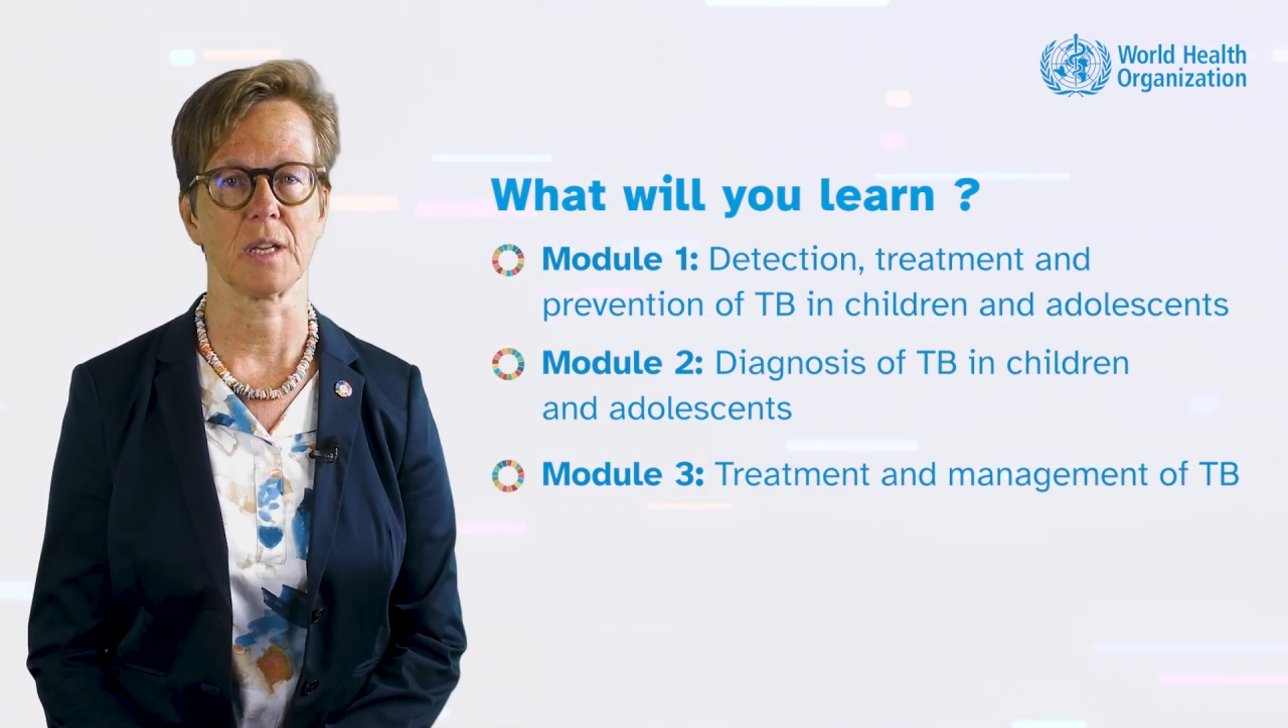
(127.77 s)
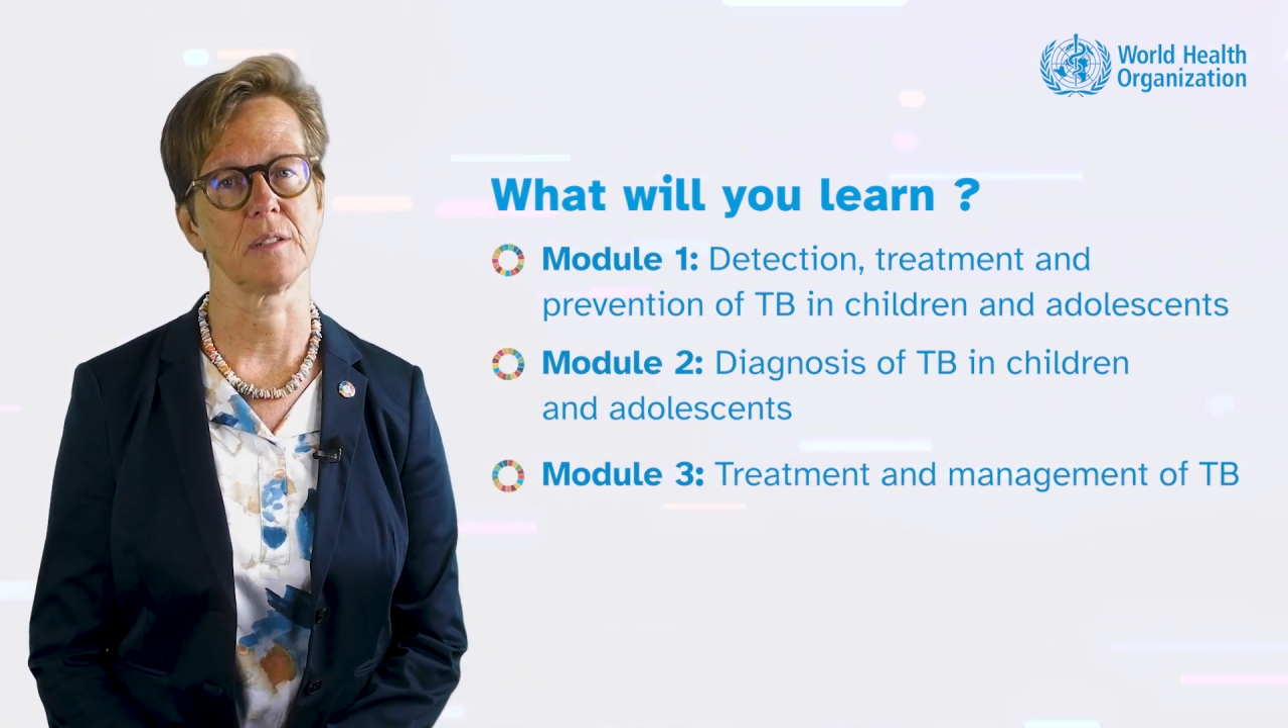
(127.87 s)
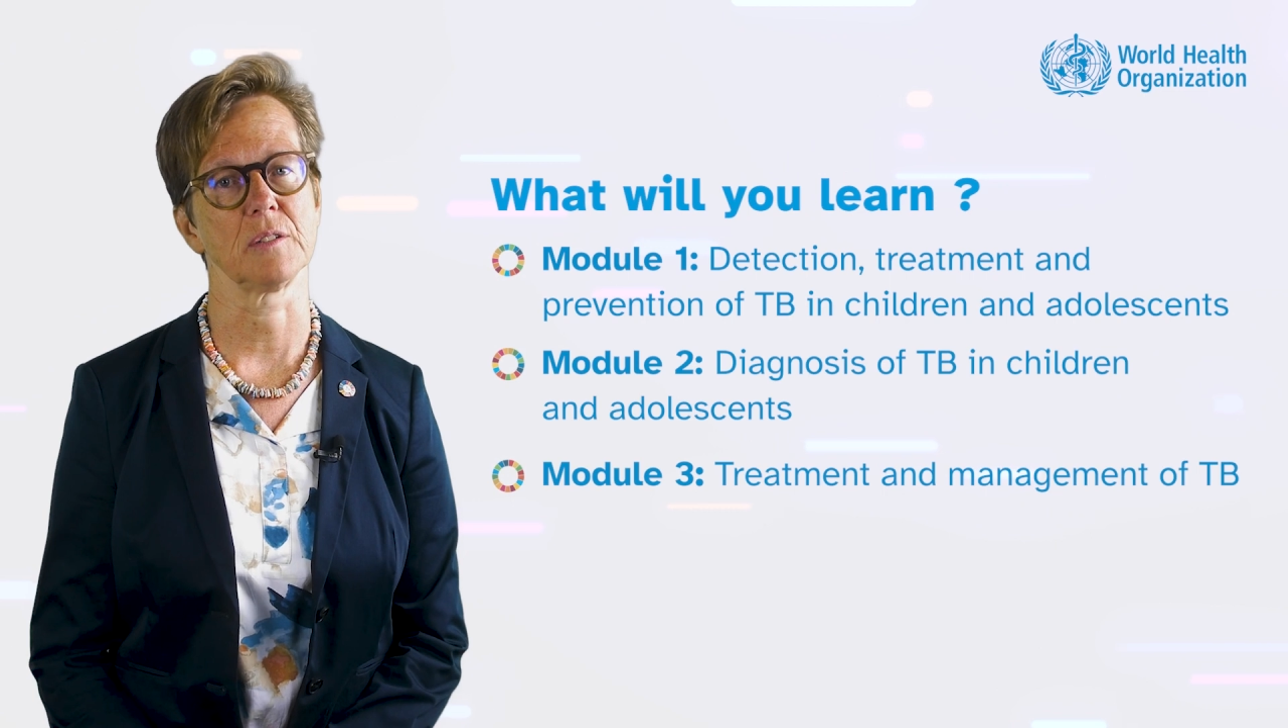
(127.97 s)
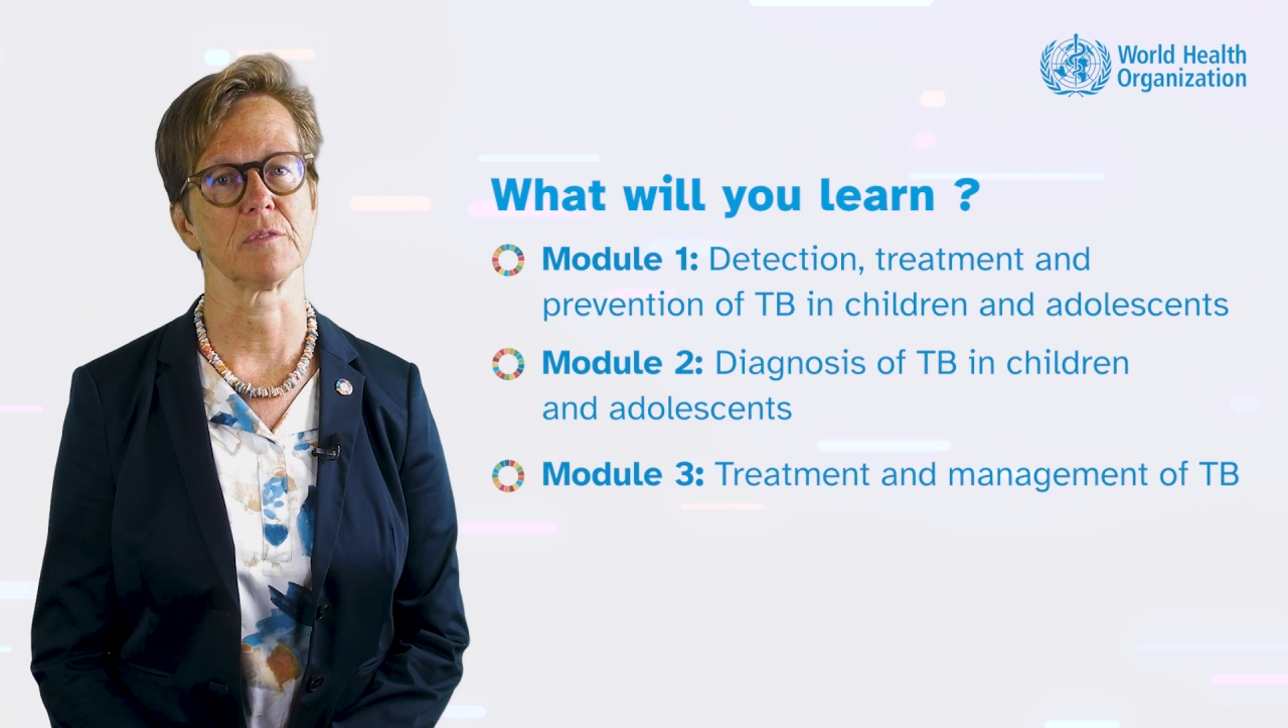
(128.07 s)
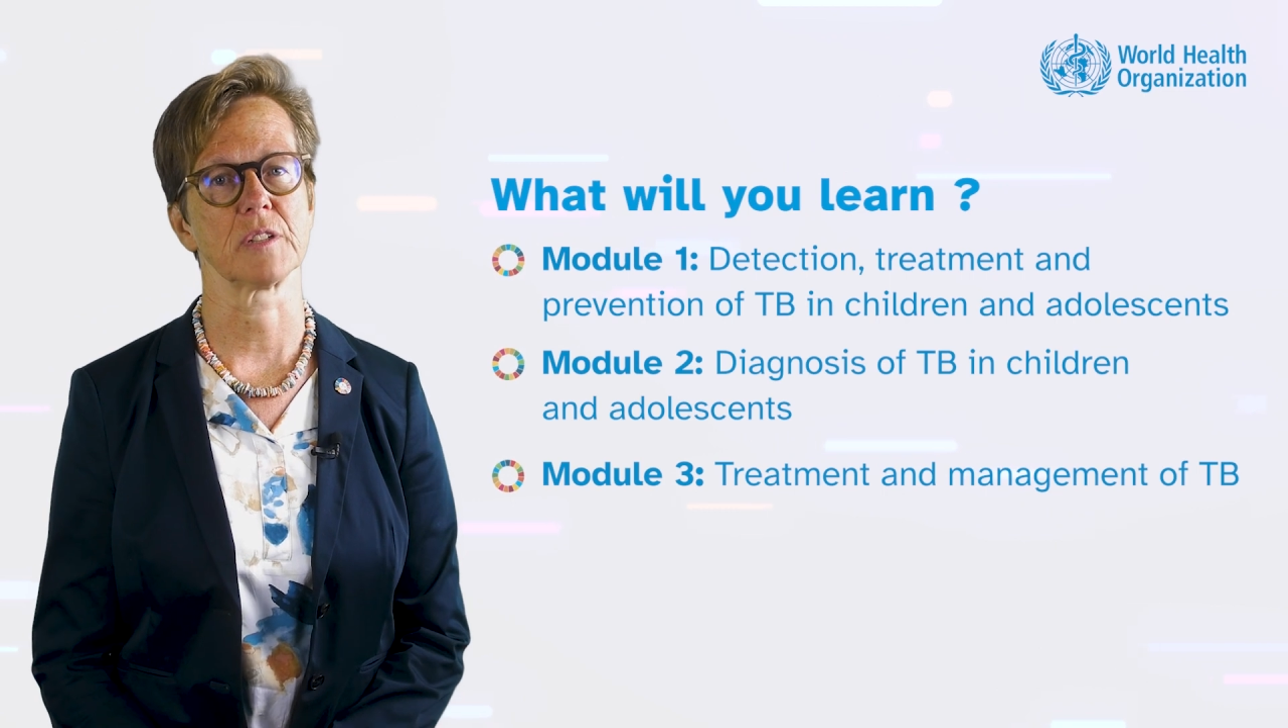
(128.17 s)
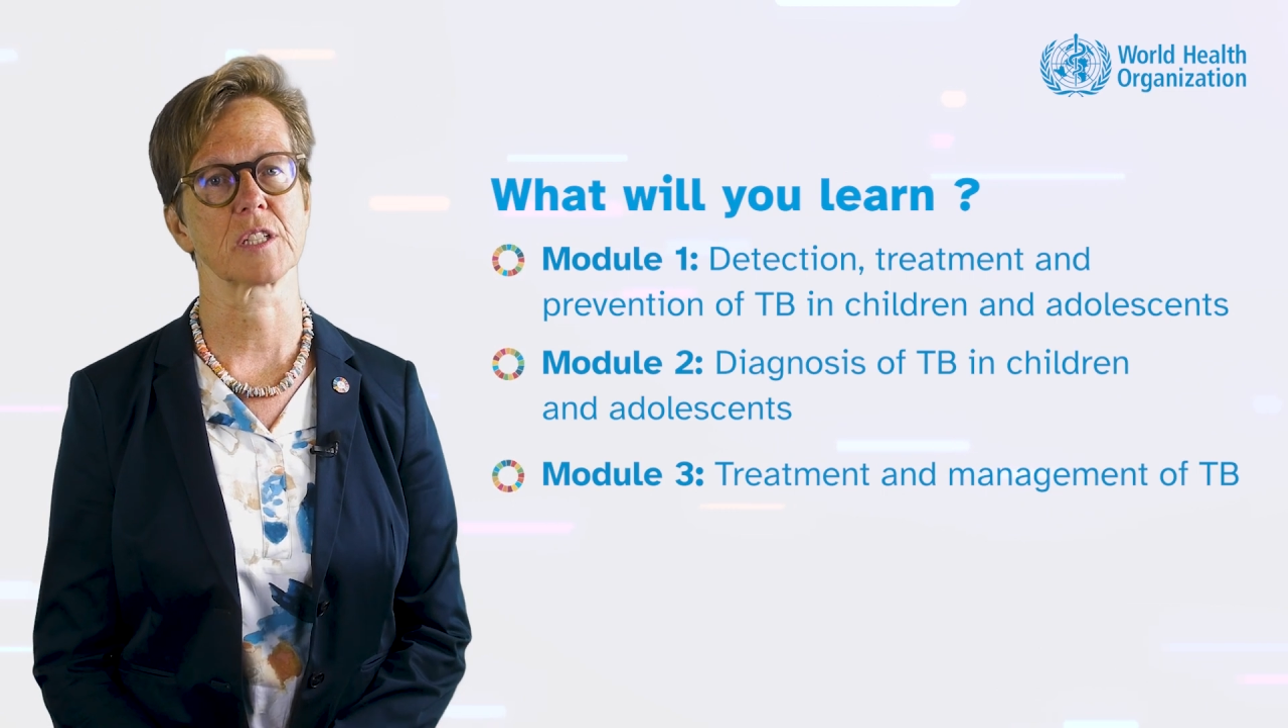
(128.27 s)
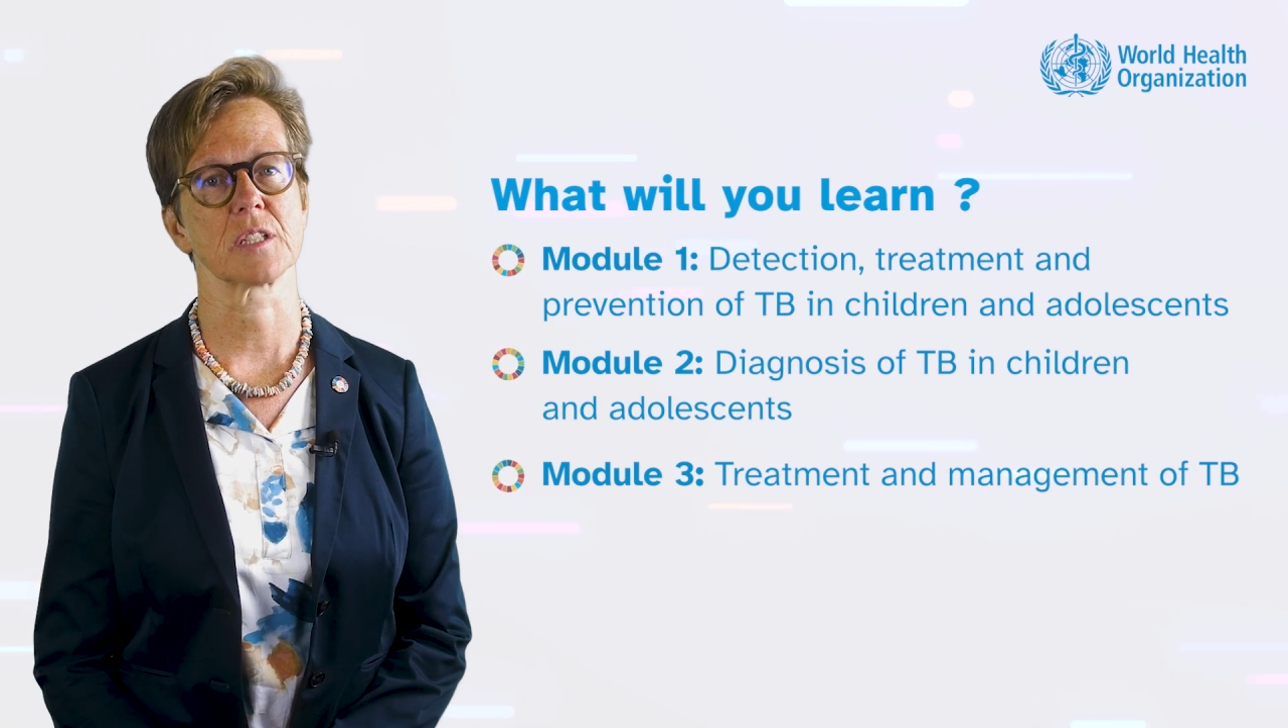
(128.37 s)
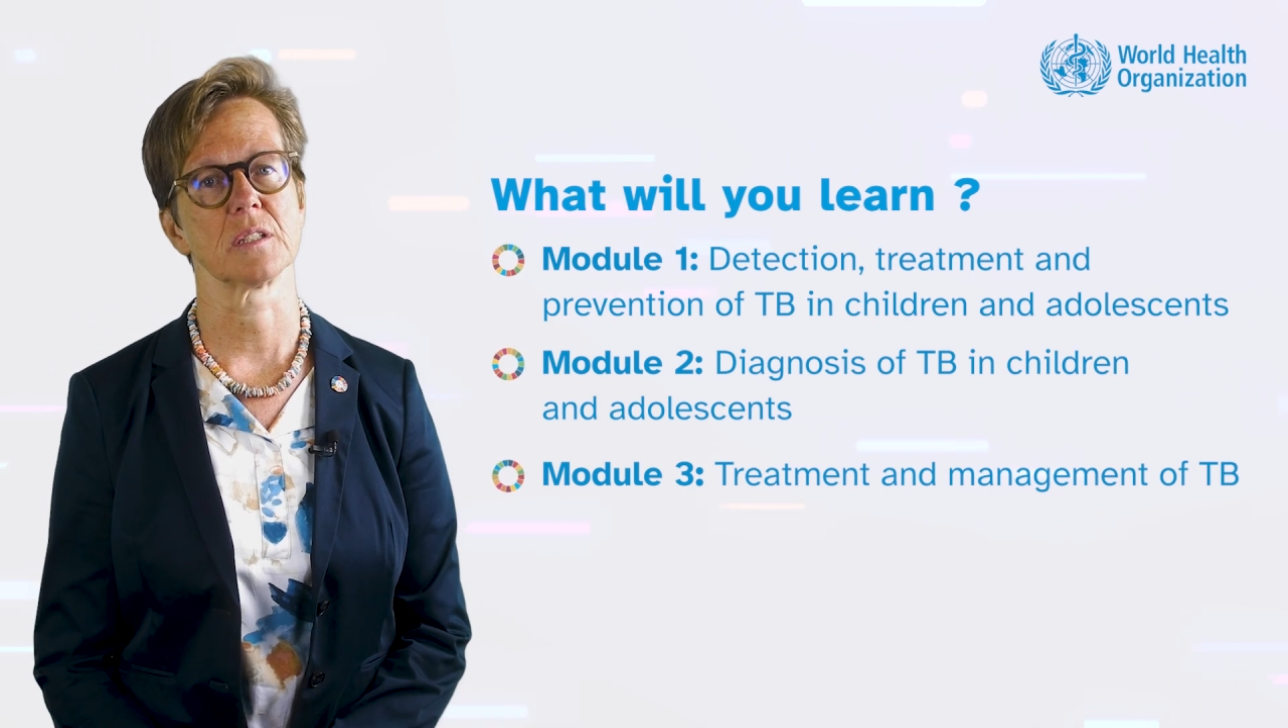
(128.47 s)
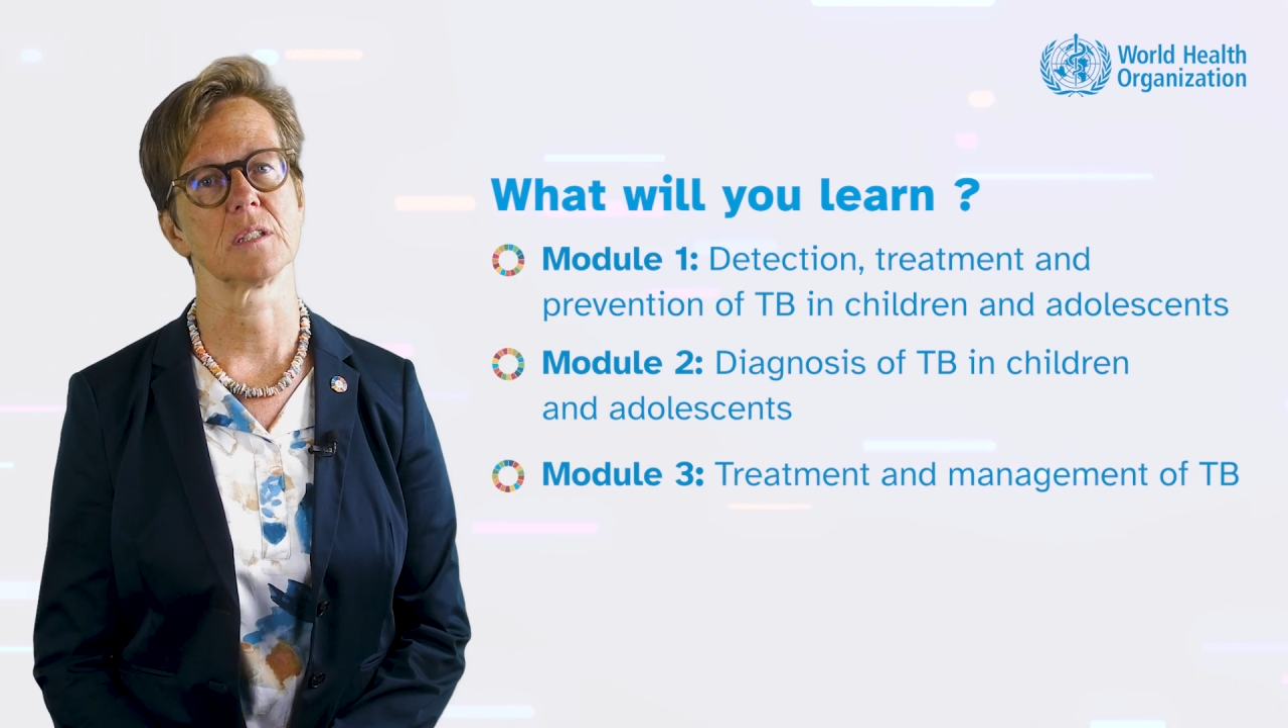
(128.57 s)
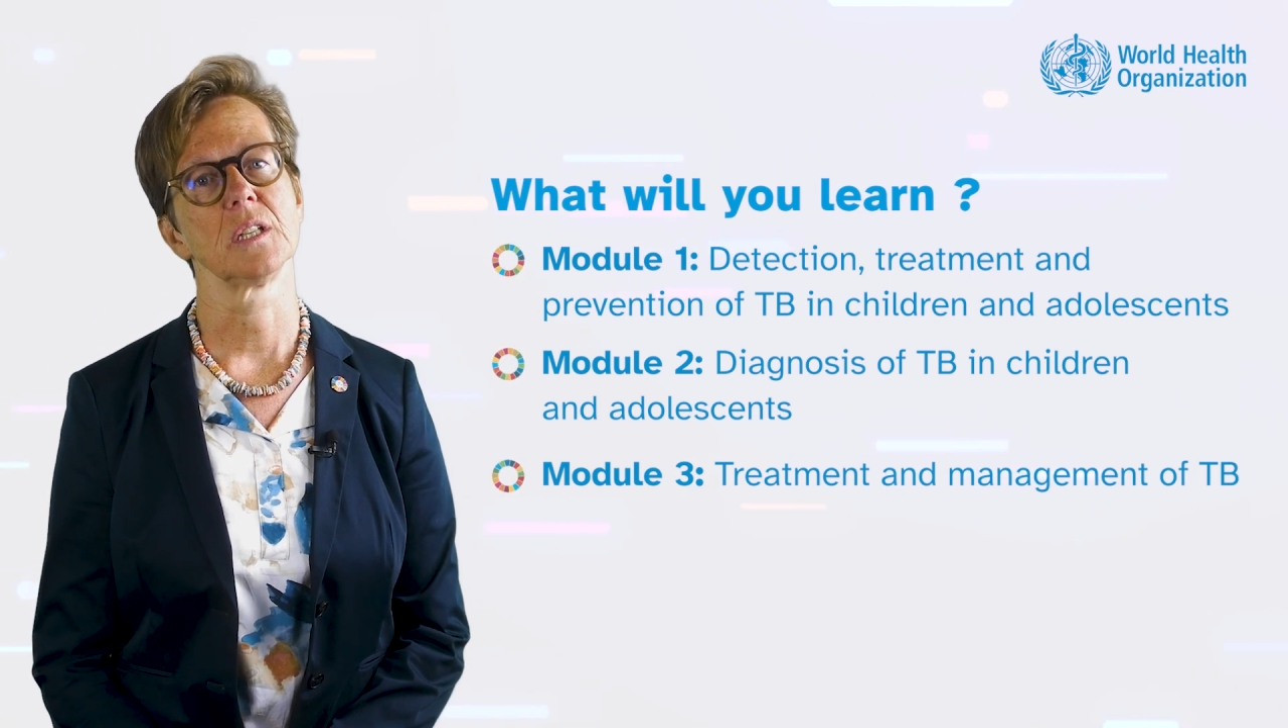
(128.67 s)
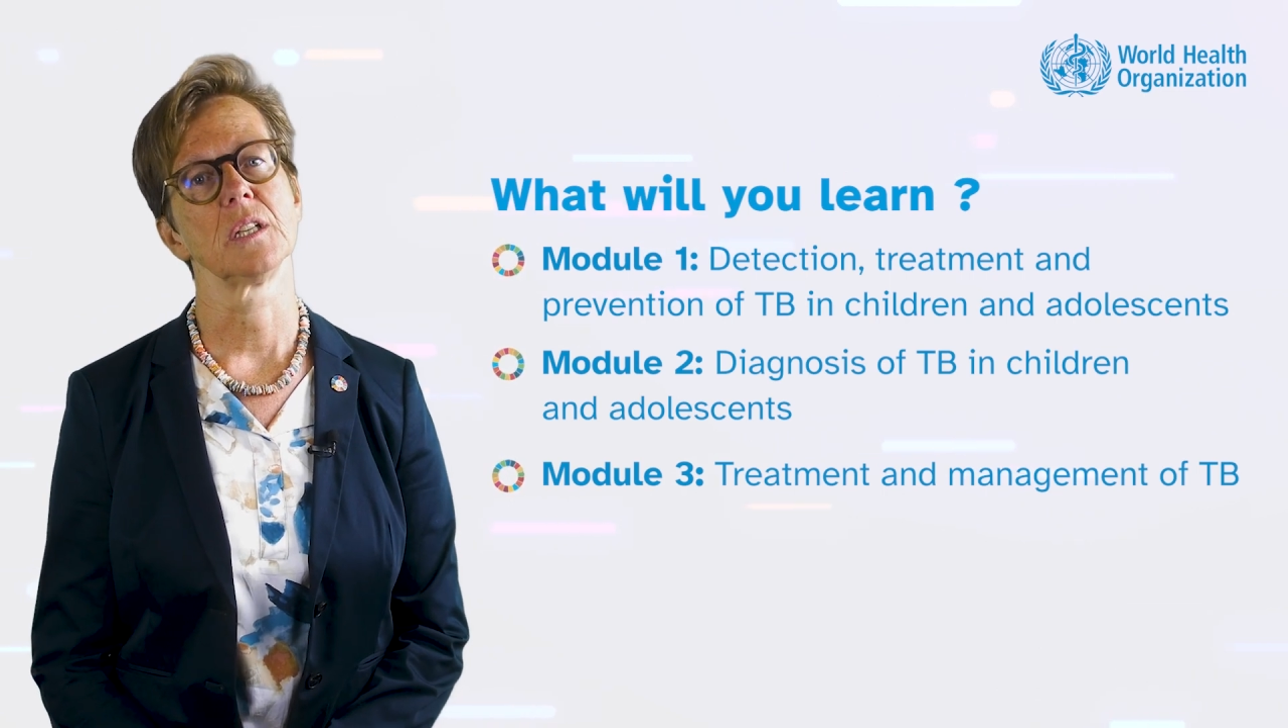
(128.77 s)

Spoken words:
and infection